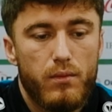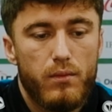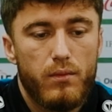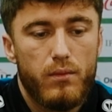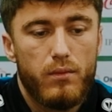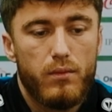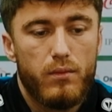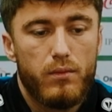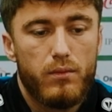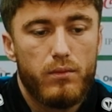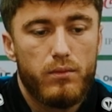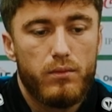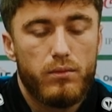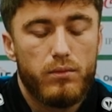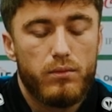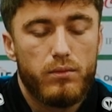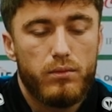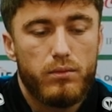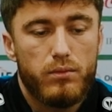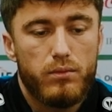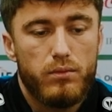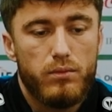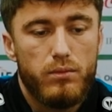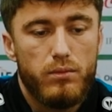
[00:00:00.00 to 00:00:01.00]

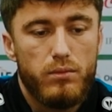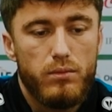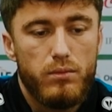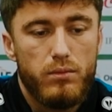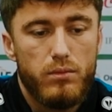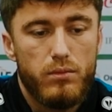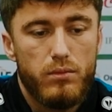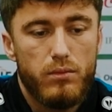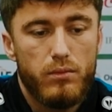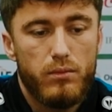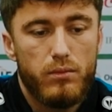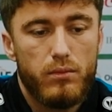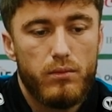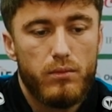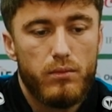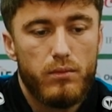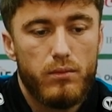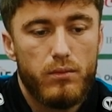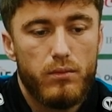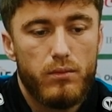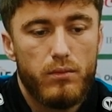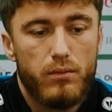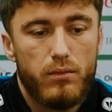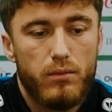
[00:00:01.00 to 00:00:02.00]

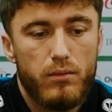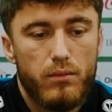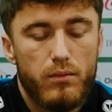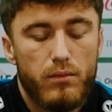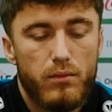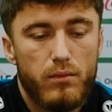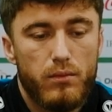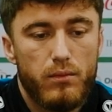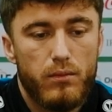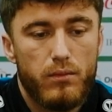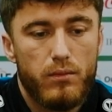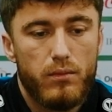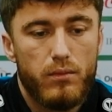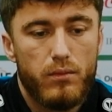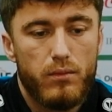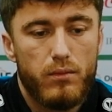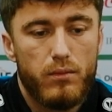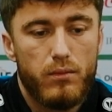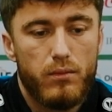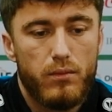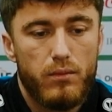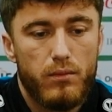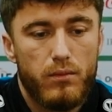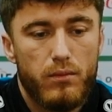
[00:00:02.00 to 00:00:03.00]

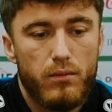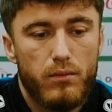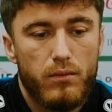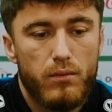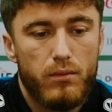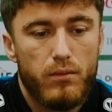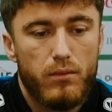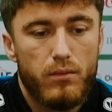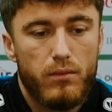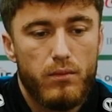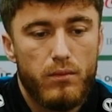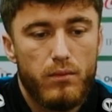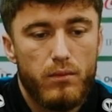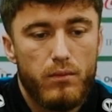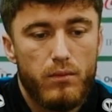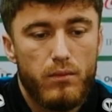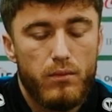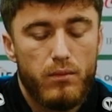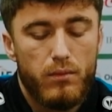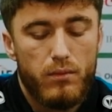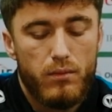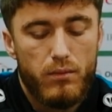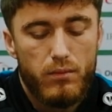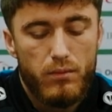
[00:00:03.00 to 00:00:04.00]

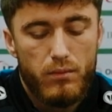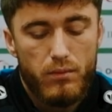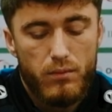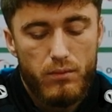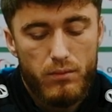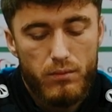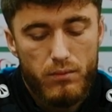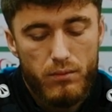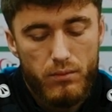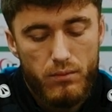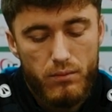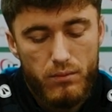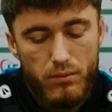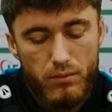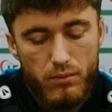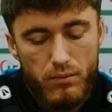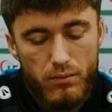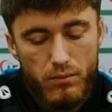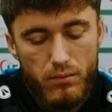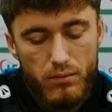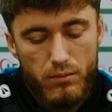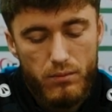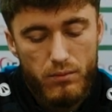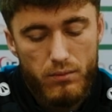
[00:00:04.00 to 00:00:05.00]

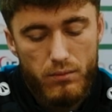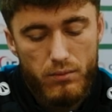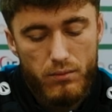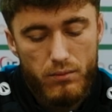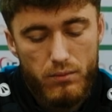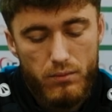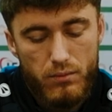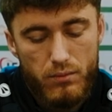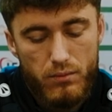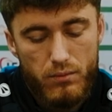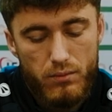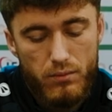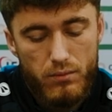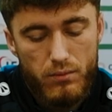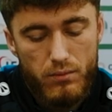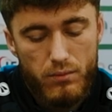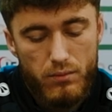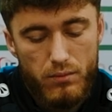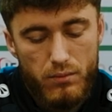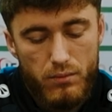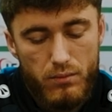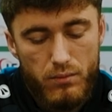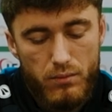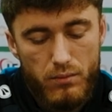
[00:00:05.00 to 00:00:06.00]

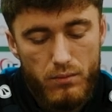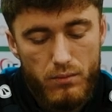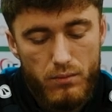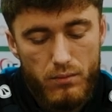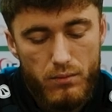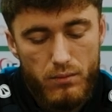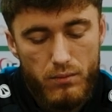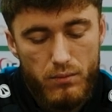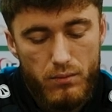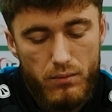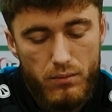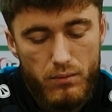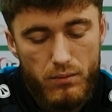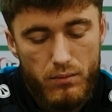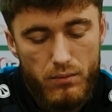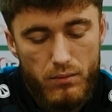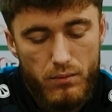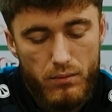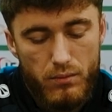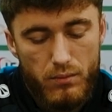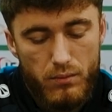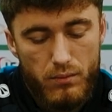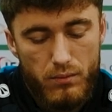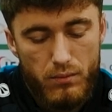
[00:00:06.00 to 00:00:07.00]

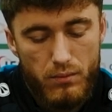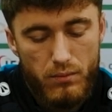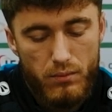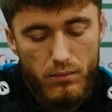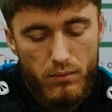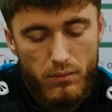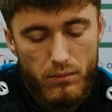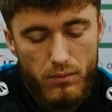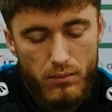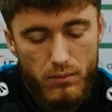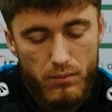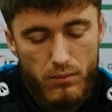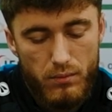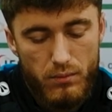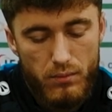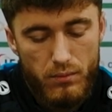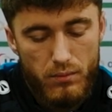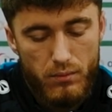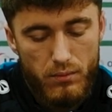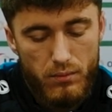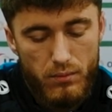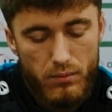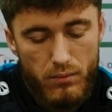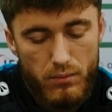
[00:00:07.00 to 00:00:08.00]
(silent)